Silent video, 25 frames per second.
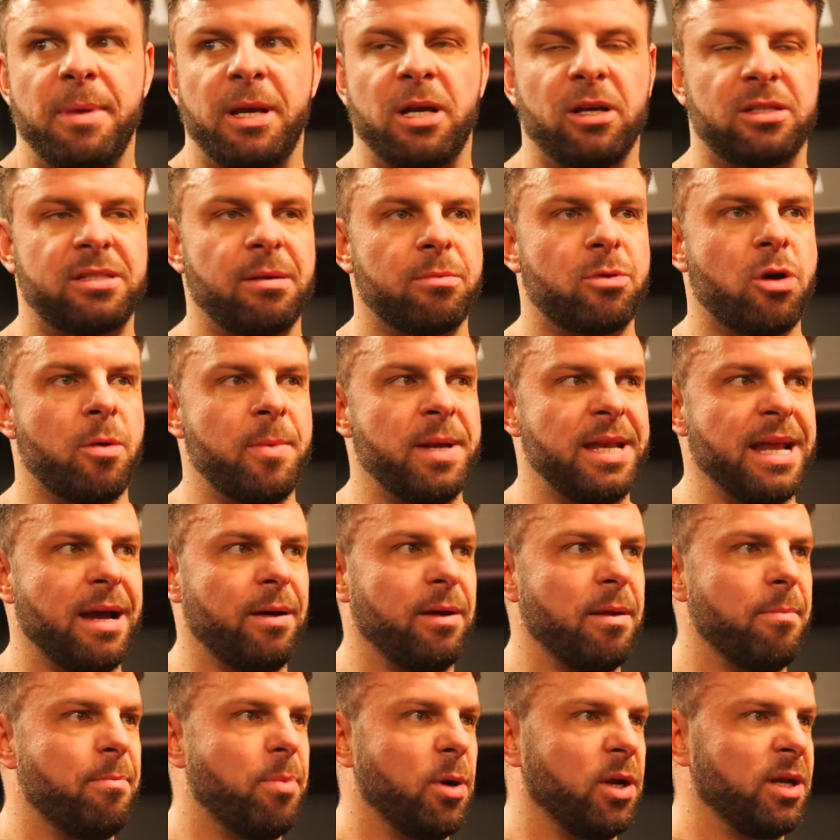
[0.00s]
because I'm coming
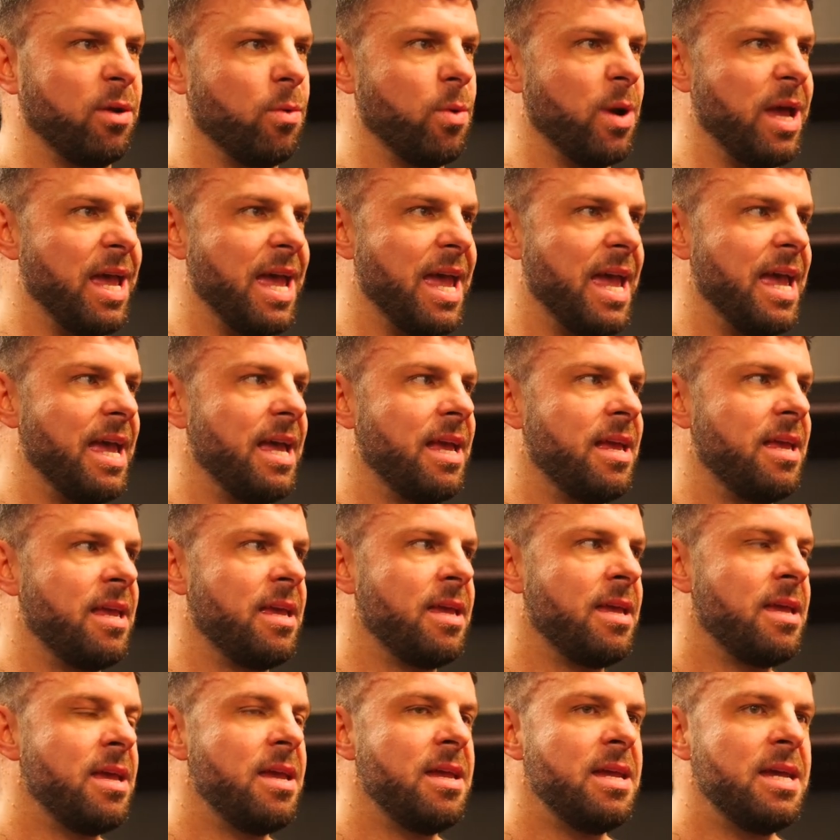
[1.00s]
down in body weight,
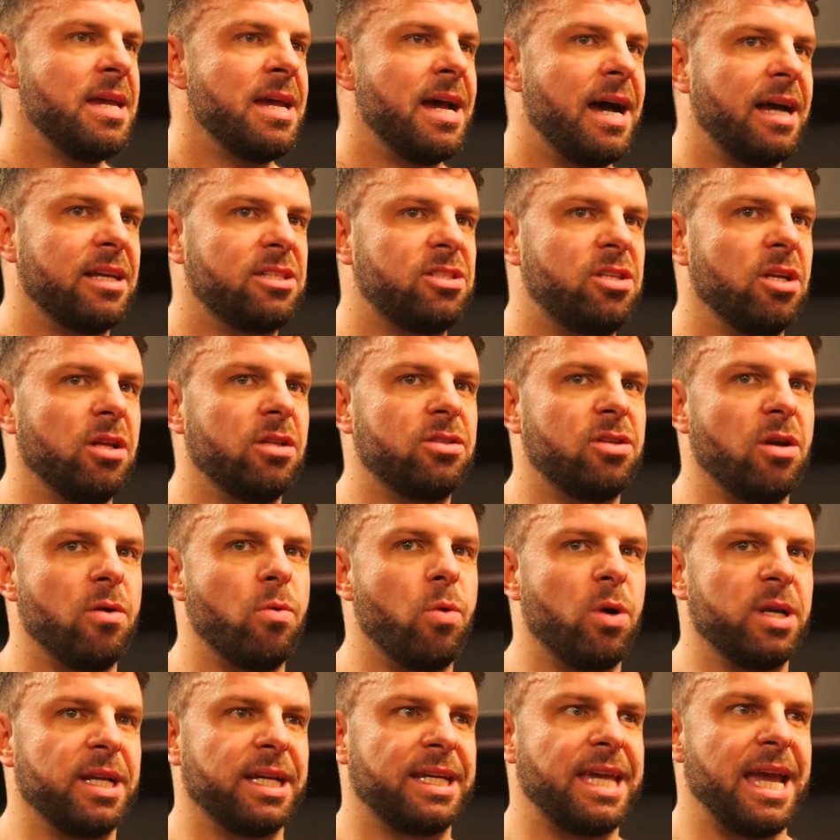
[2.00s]
I still do
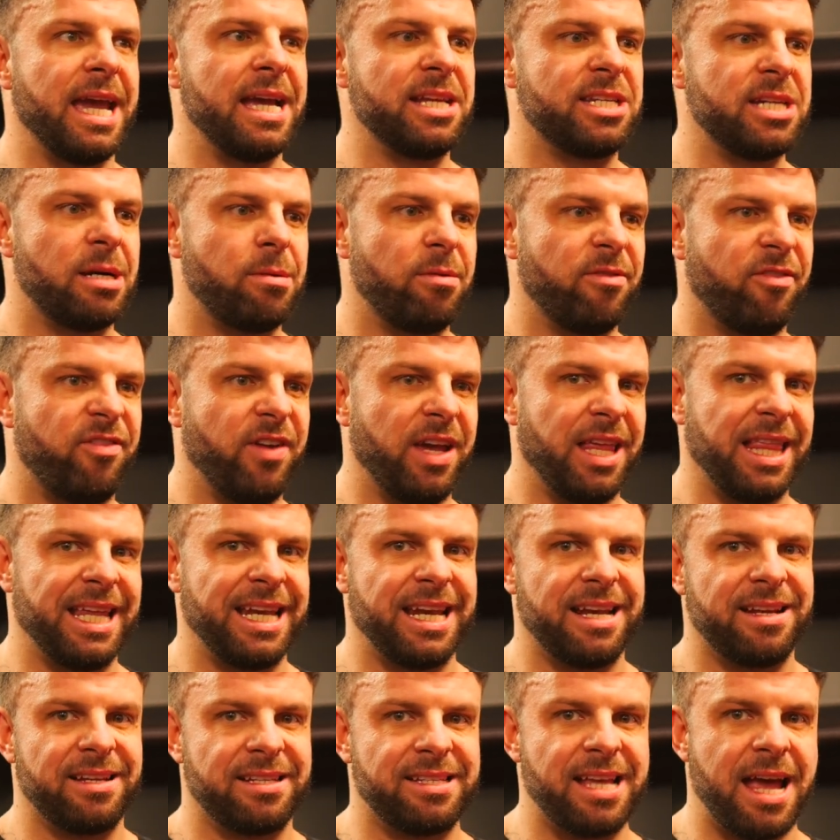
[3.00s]
want to gauge how I'm feeling
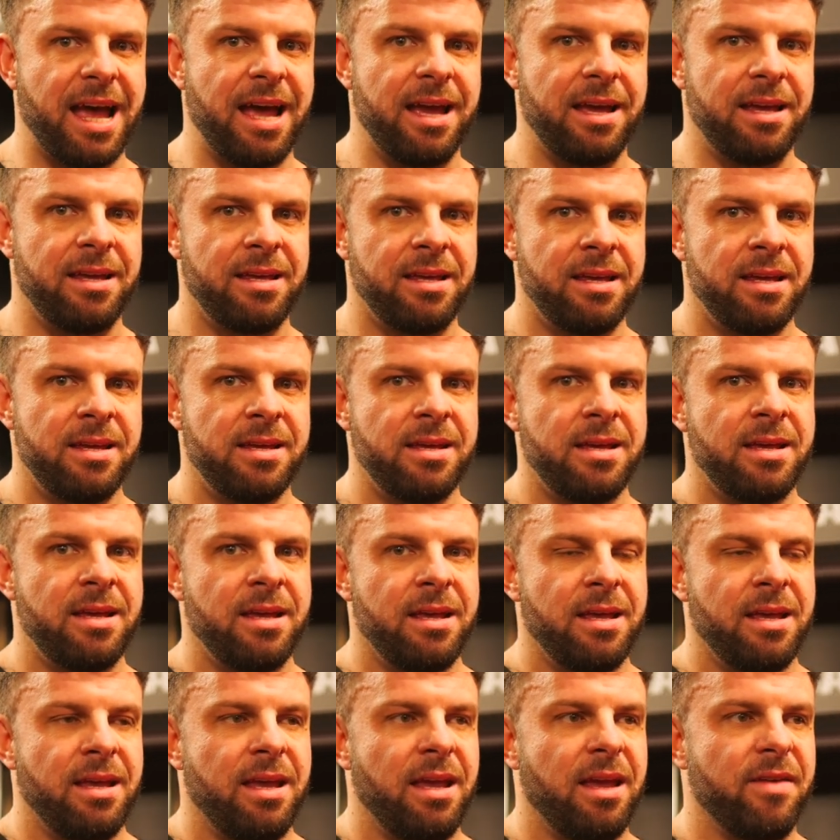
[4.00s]
in a set.
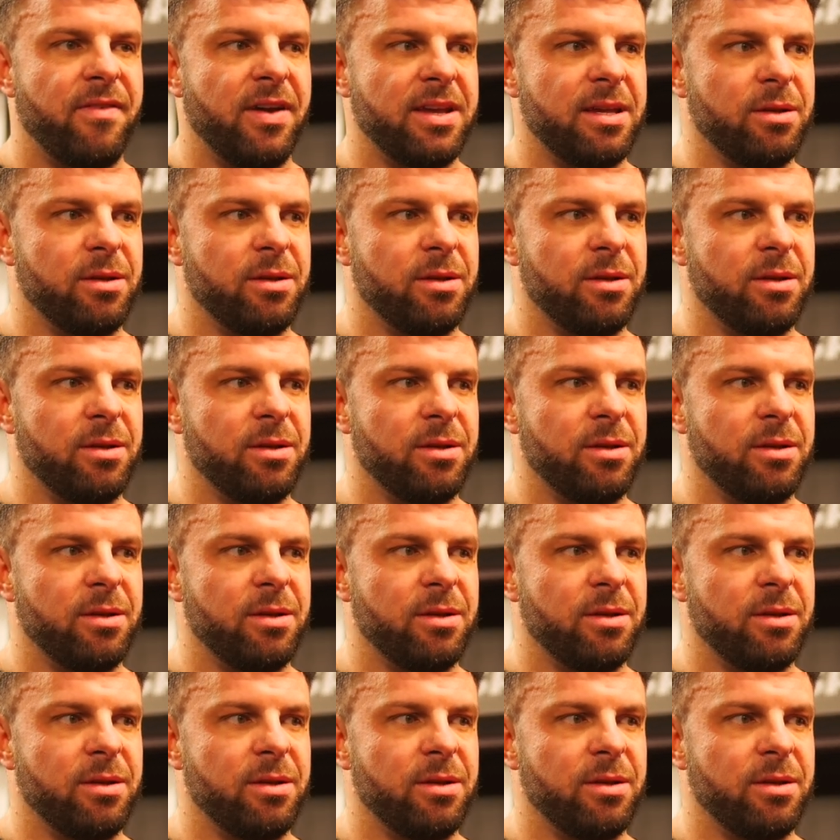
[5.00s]
If I